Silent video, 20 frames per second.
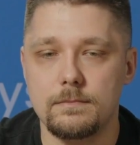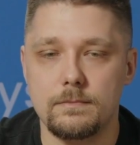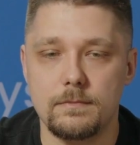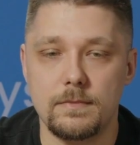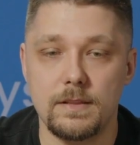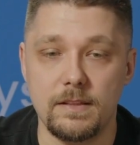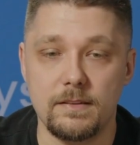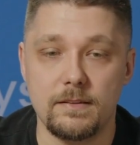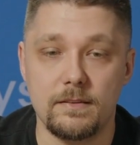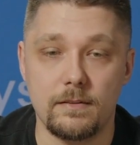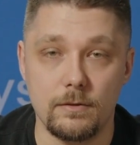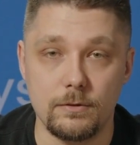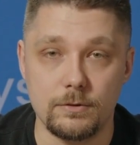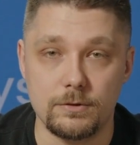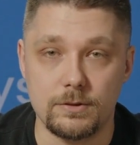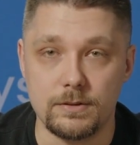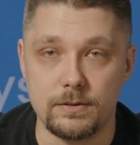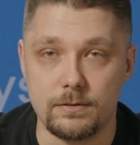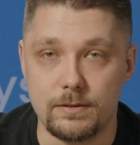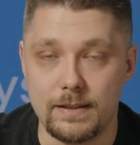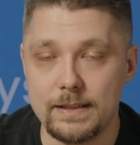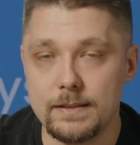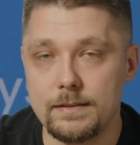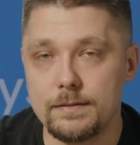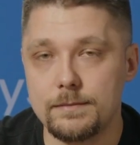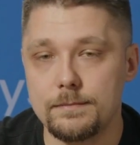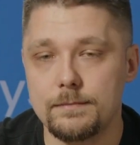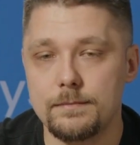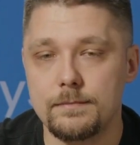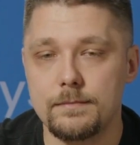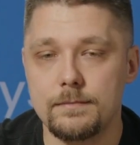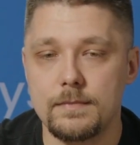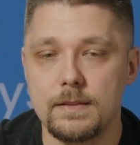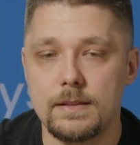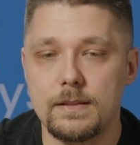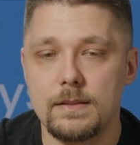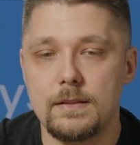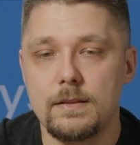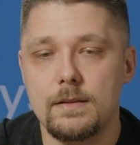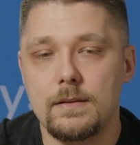this solution, right?
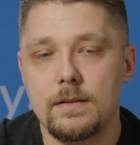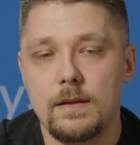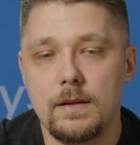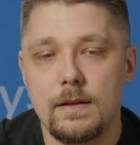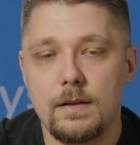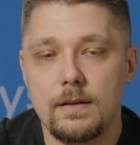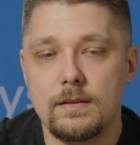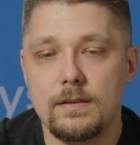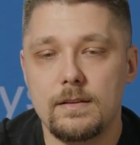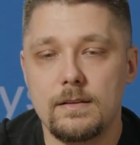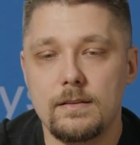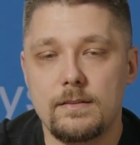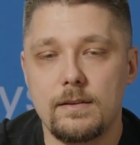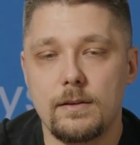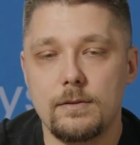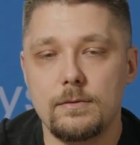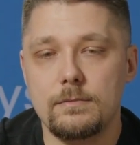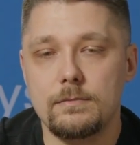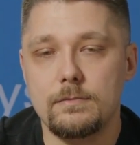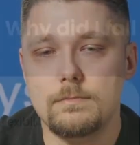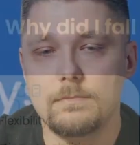So